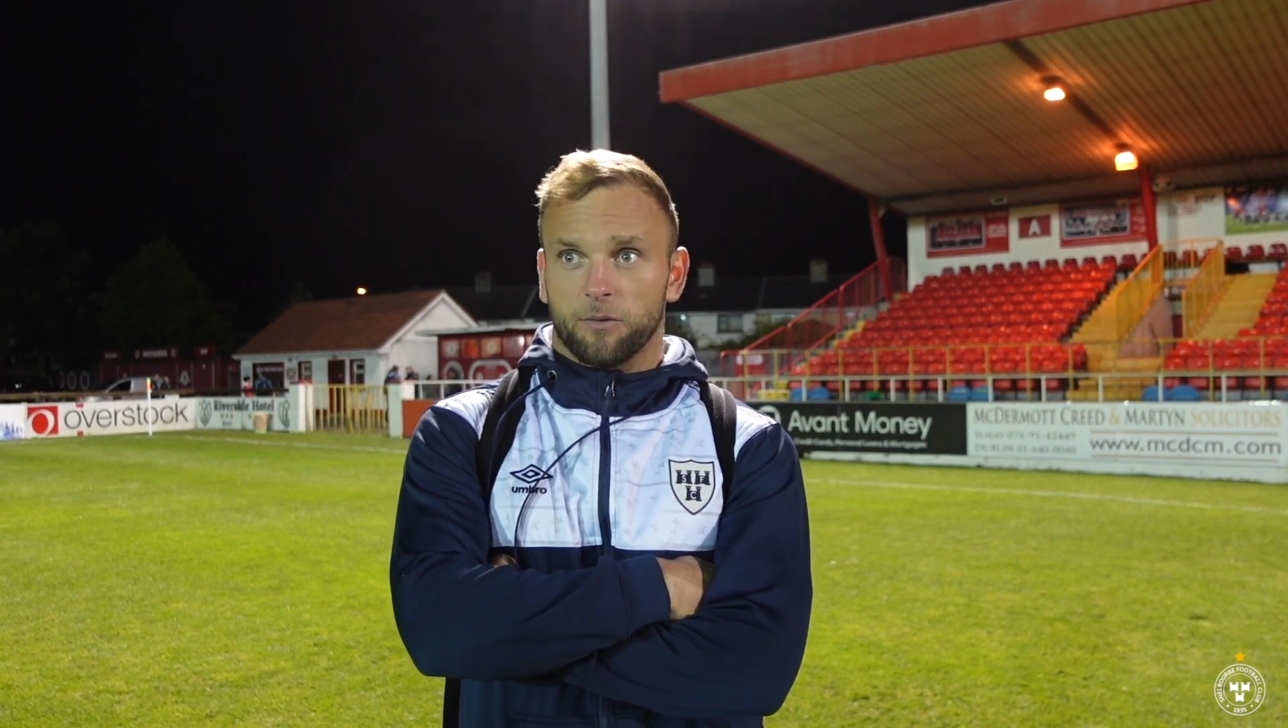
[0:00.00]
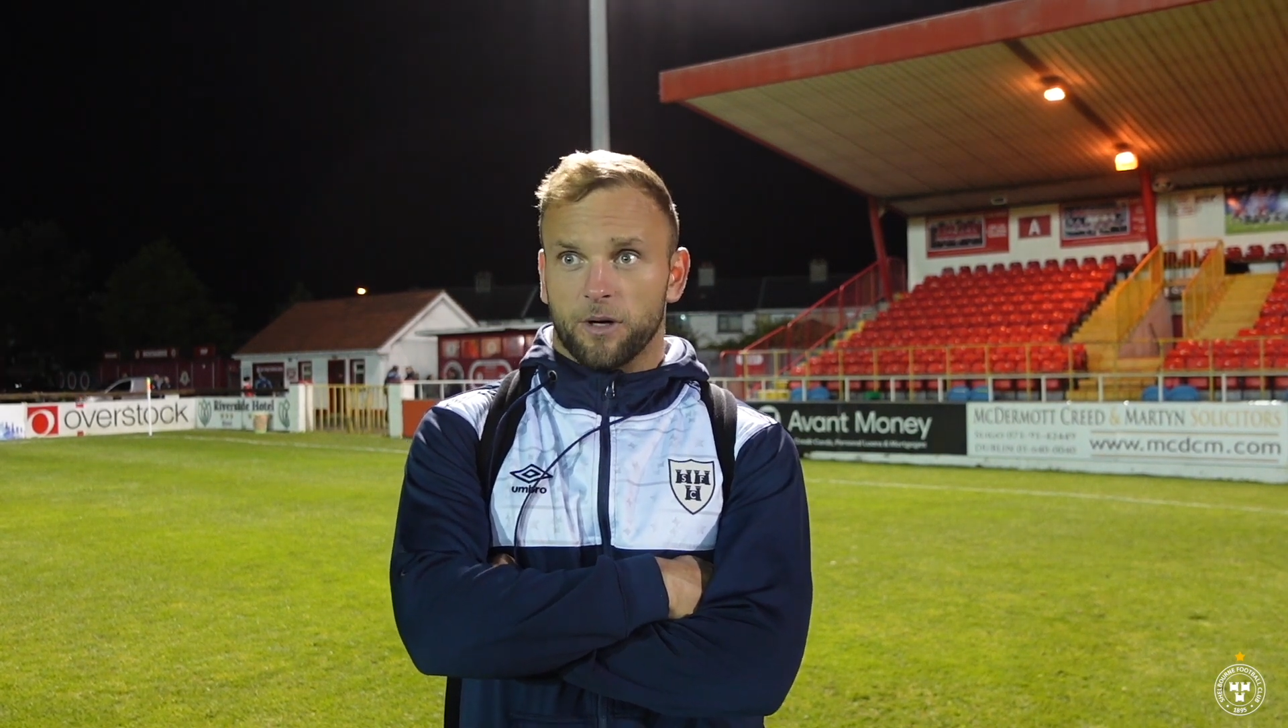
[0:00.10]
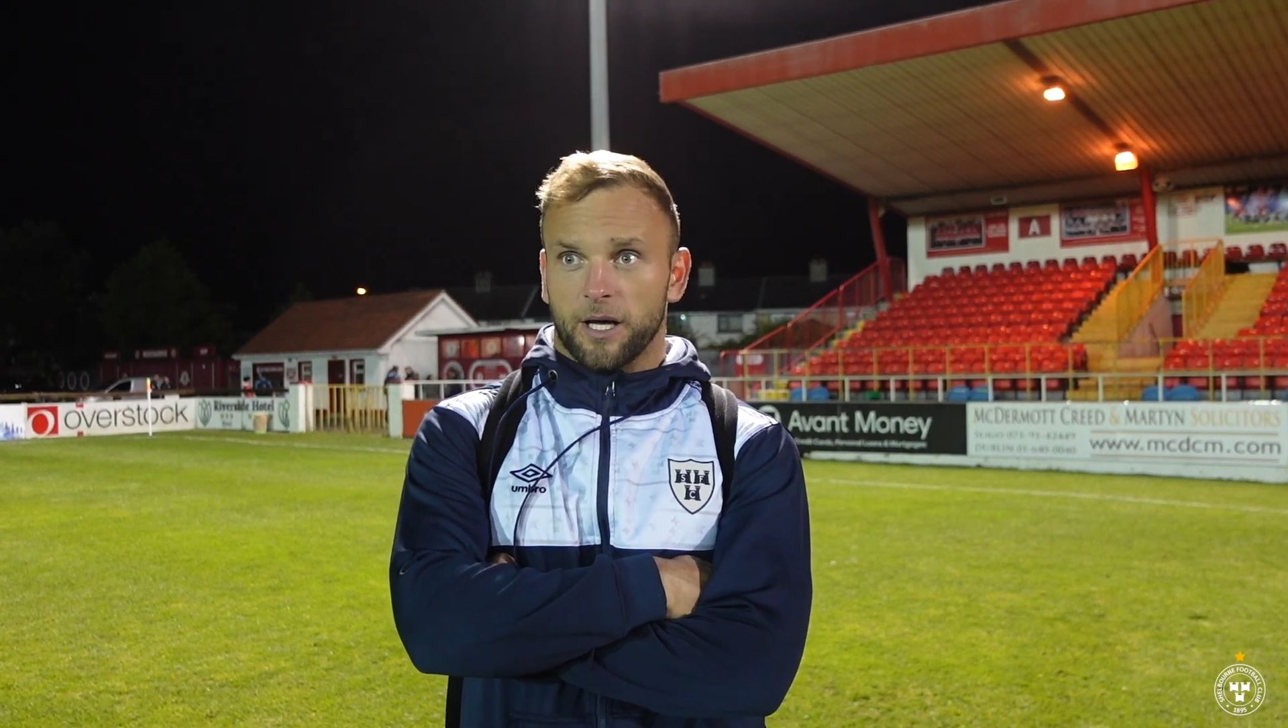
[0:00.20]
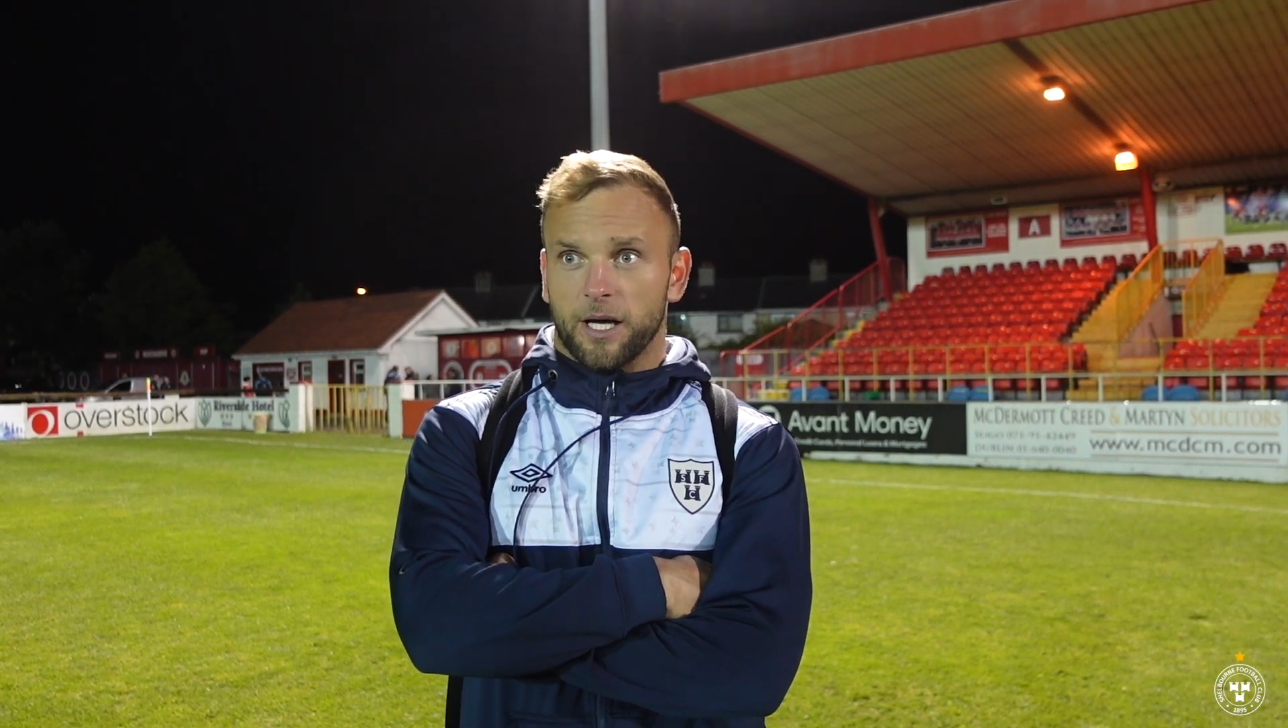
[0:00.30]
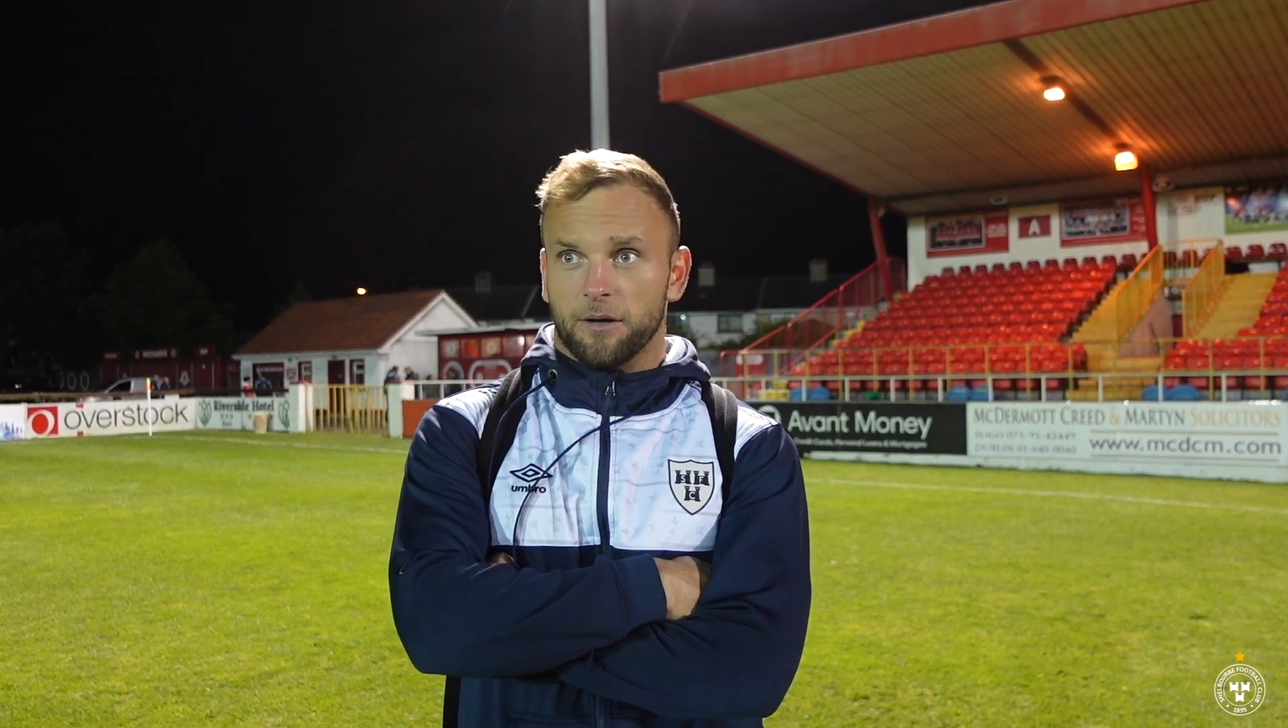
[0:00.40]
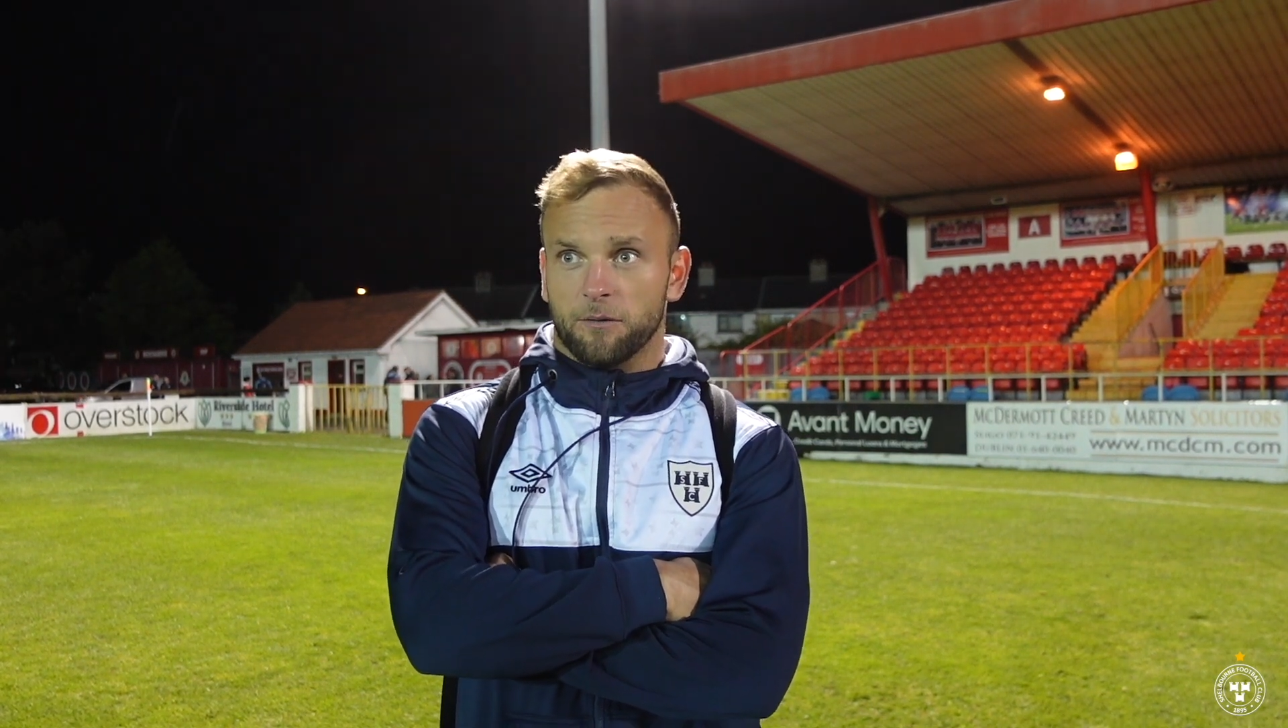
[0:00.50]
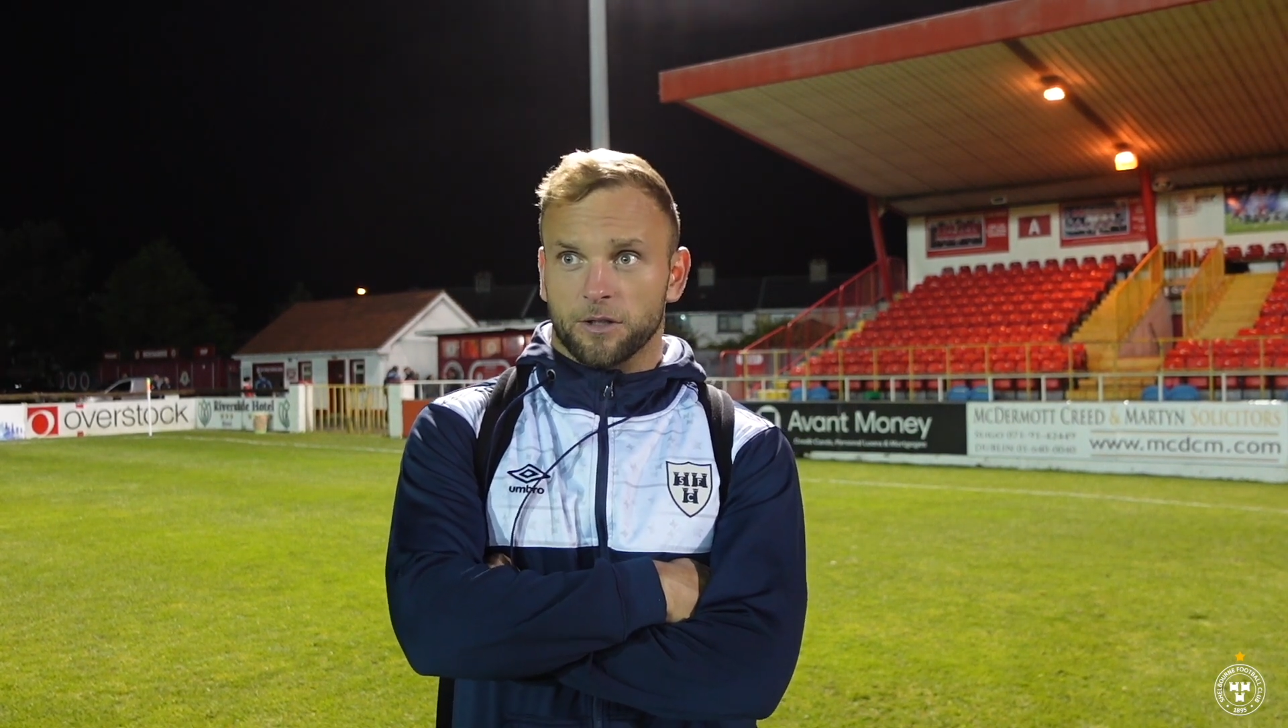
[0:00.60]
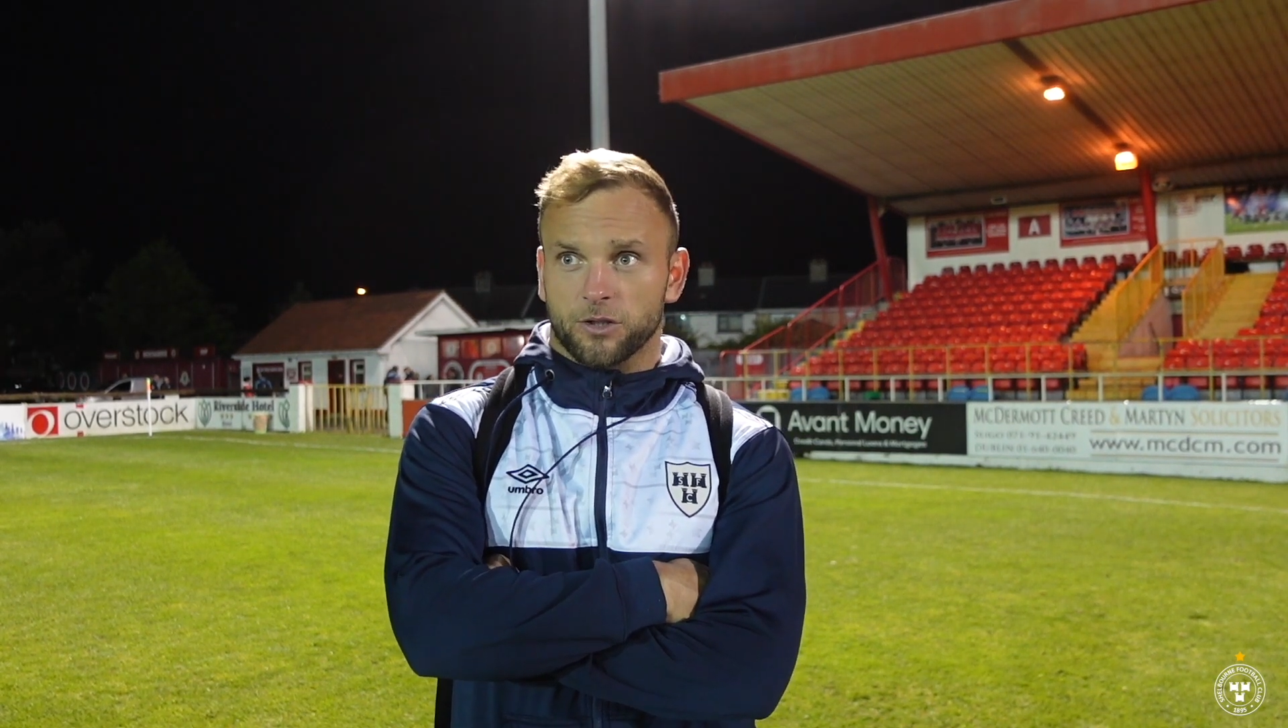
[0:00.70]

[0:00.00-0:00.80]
we're